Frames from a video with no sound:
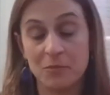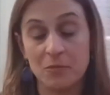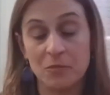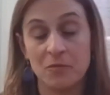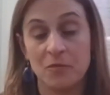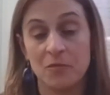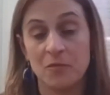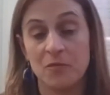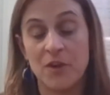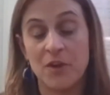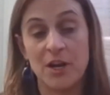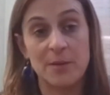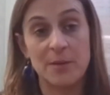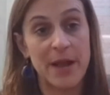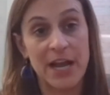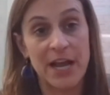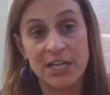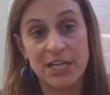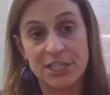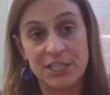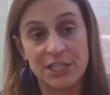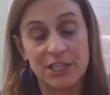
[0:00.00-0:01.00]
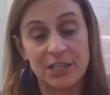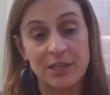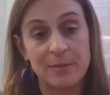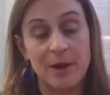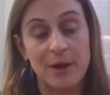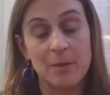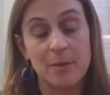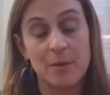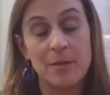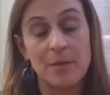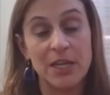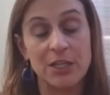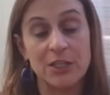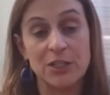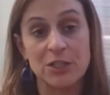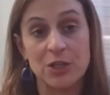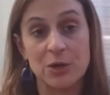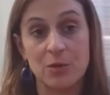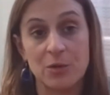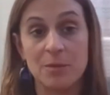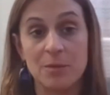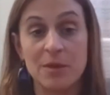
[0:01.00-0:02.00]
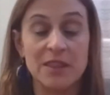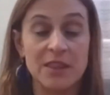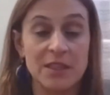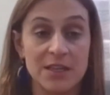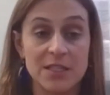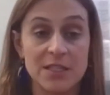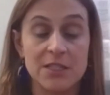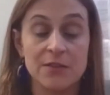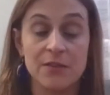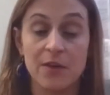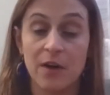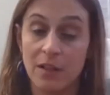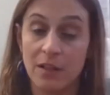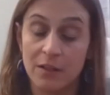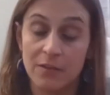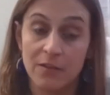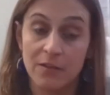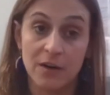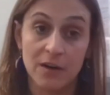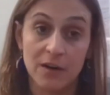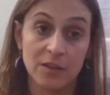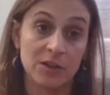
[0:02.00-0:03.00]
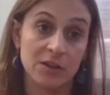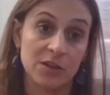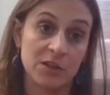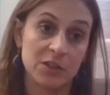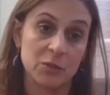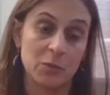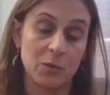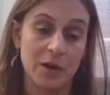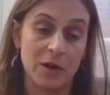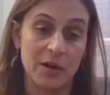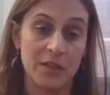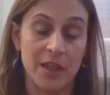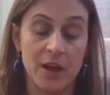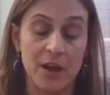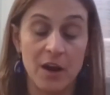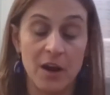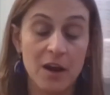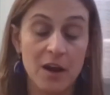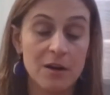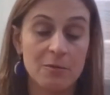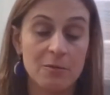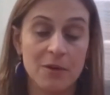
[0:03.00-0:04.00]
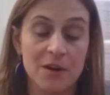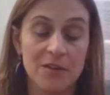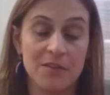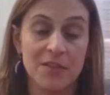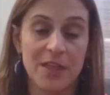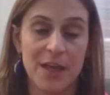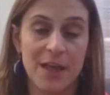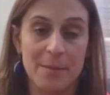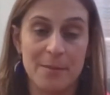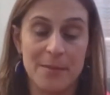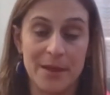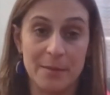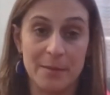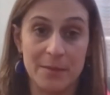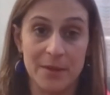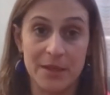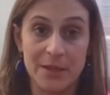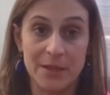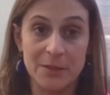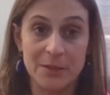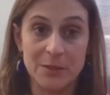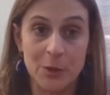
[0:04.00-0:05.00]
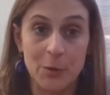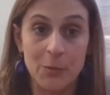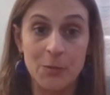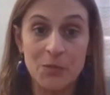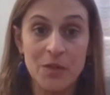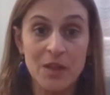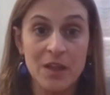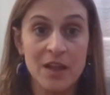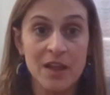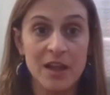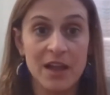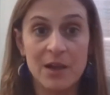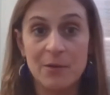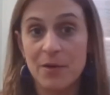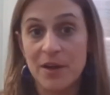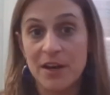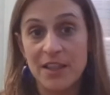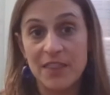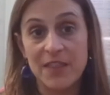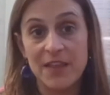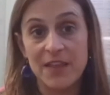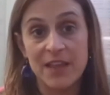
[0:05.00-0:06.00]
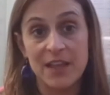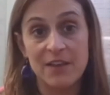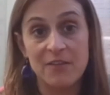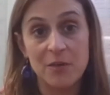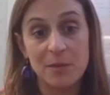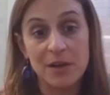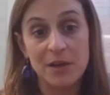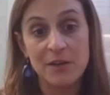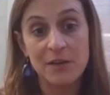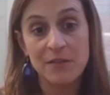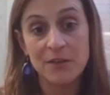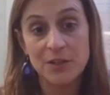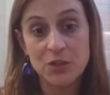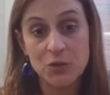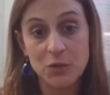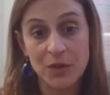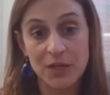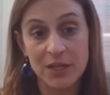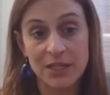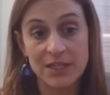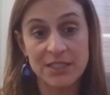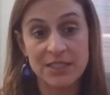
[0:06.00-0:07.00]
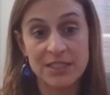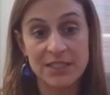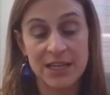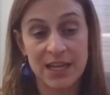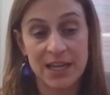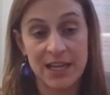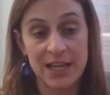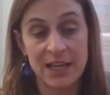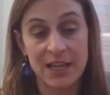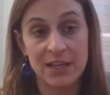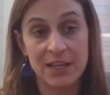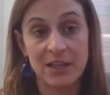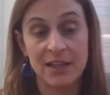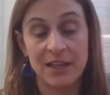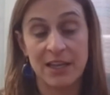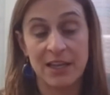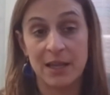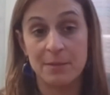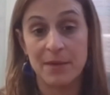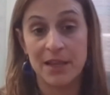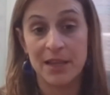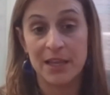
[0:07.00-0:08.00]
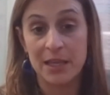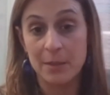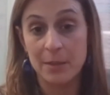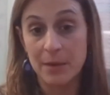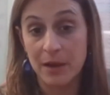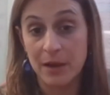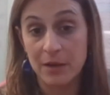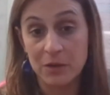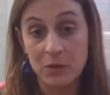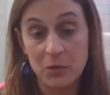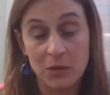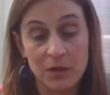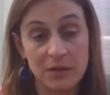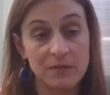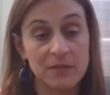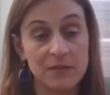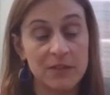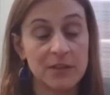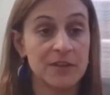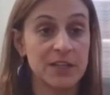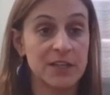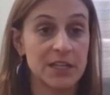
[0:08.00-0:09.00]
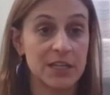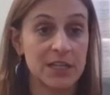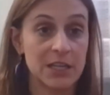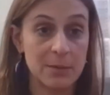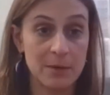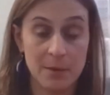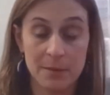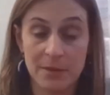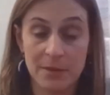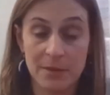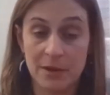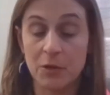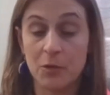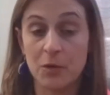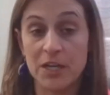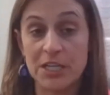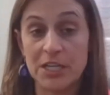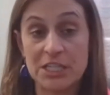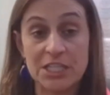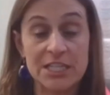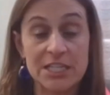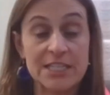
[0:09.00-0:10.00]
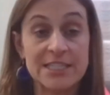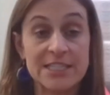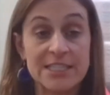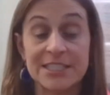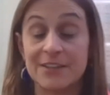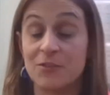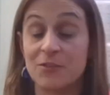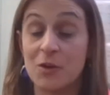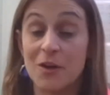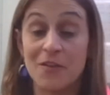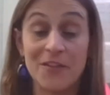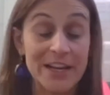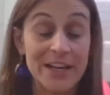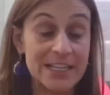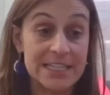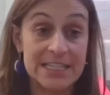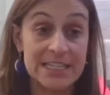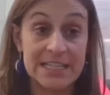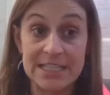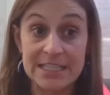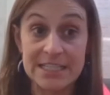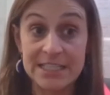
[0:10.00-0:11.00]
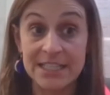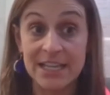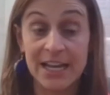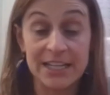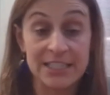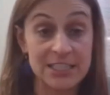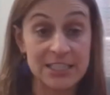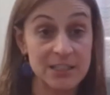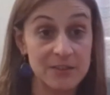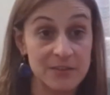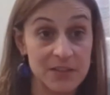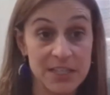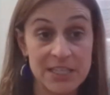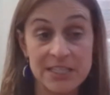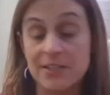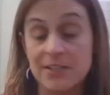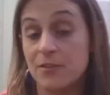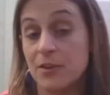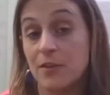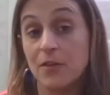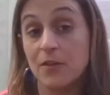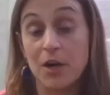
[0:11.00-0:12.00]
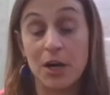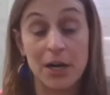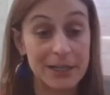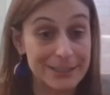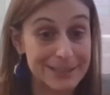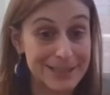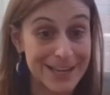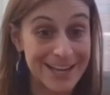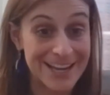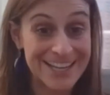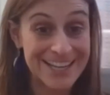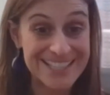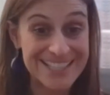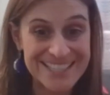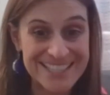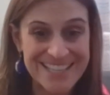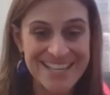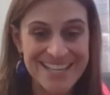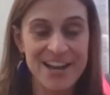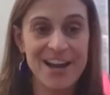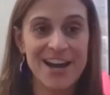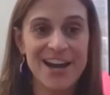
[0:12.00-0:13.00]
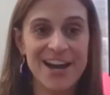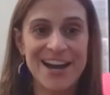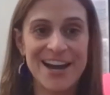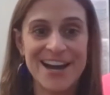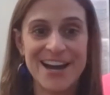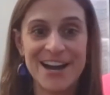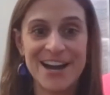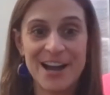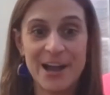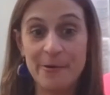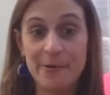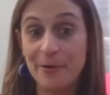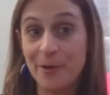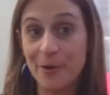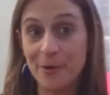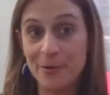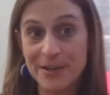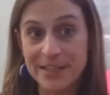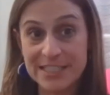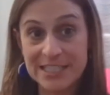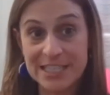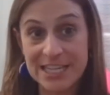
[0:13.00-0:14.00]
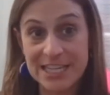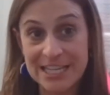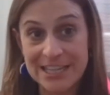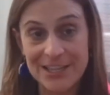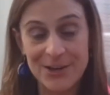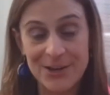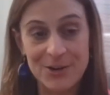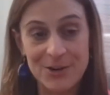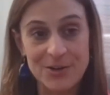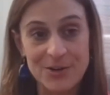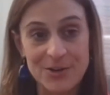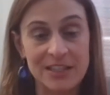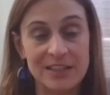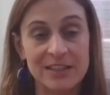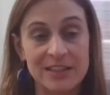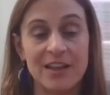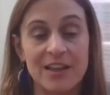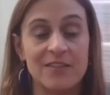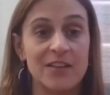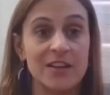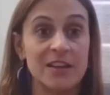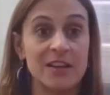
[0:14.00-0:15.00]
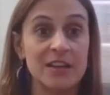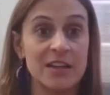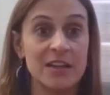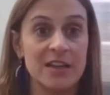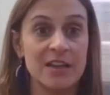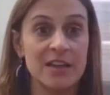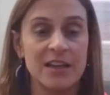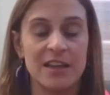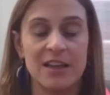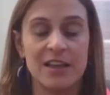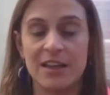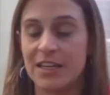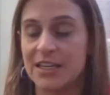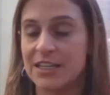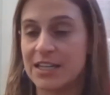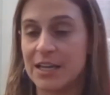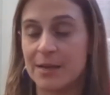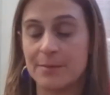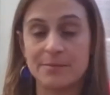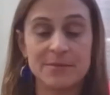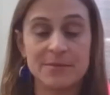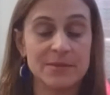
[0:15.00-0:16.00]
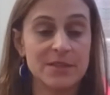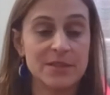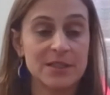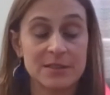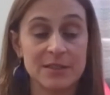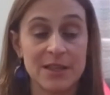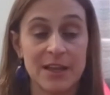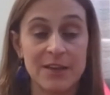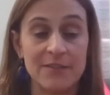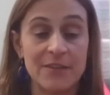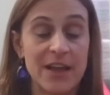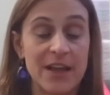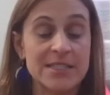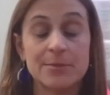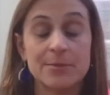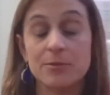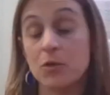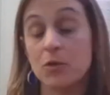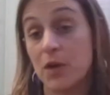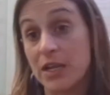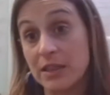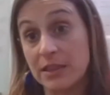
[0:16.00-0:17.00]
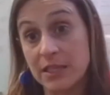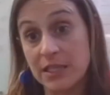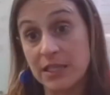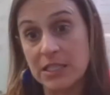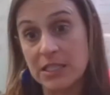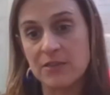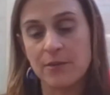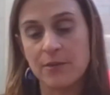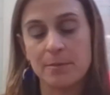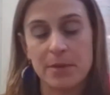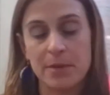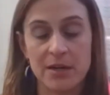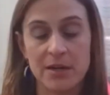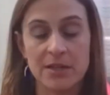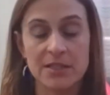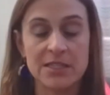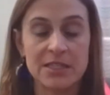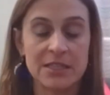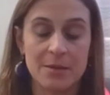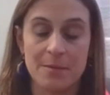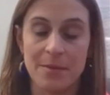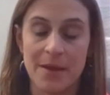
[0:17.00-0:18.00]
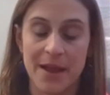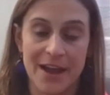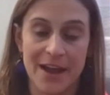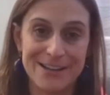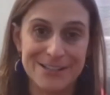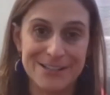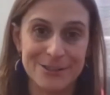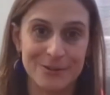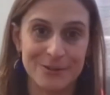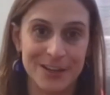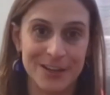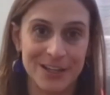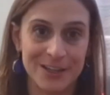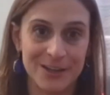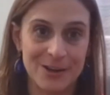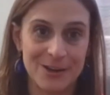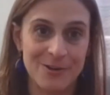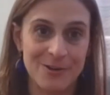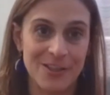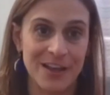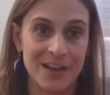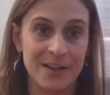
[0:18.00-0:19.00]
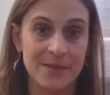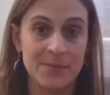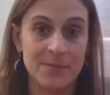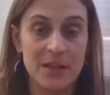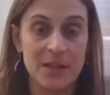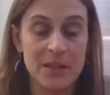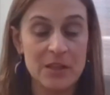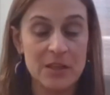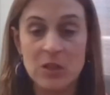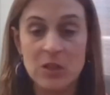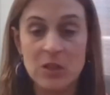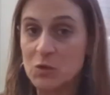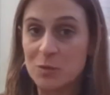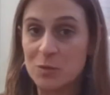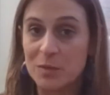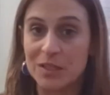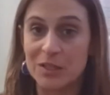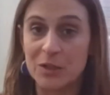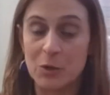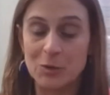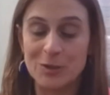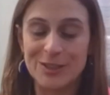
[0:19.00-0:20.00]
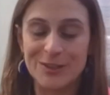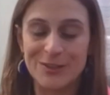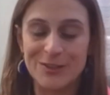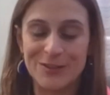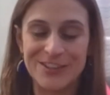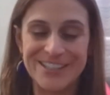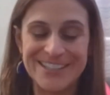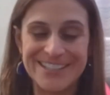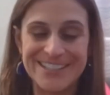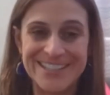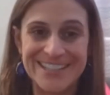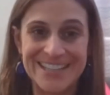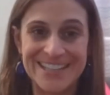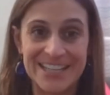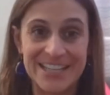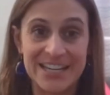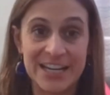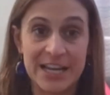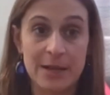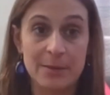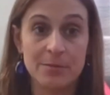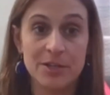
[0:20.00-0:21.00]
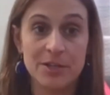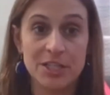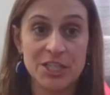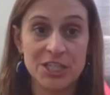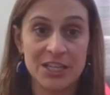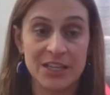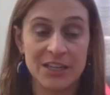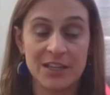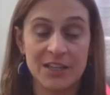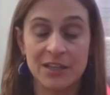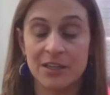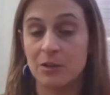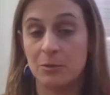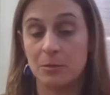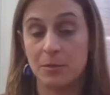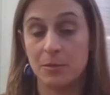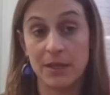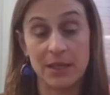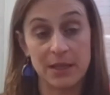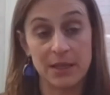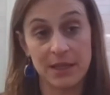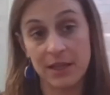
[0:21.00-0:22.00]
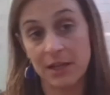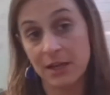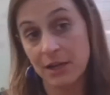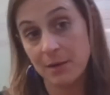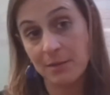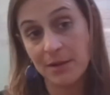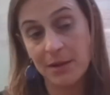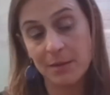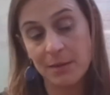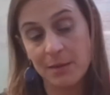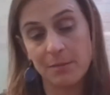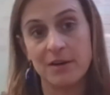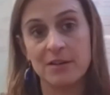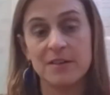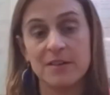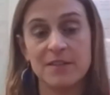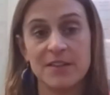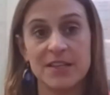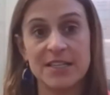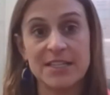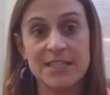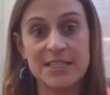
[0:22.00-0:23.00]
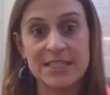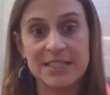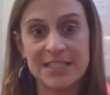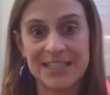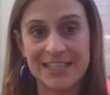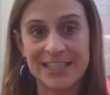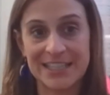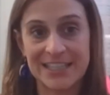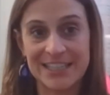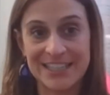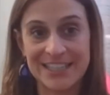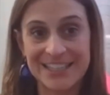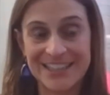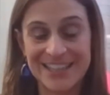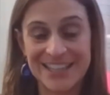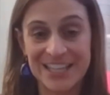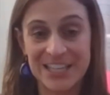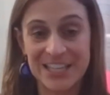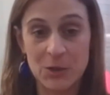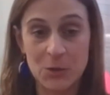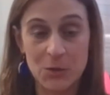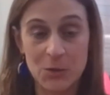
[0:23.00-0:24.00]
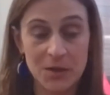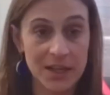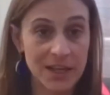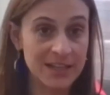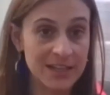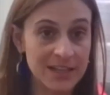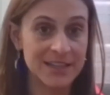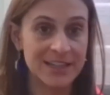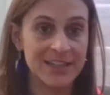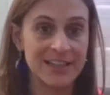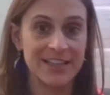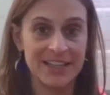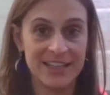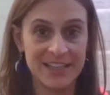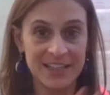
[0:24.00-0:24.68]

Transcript: very passionate about making sure we meet the needs of all of our learners where they are, wherever that may be. So I want to thank everybody for joining today. Again, my email, you can feel free to email me with questions. If you have ideas, activities, if you have contacts, I will always take those. I love it. Anytime I've had some great leads from parents in the past, so I know that this will be no different. And I appreciate you being here, being part of this. And thank you again.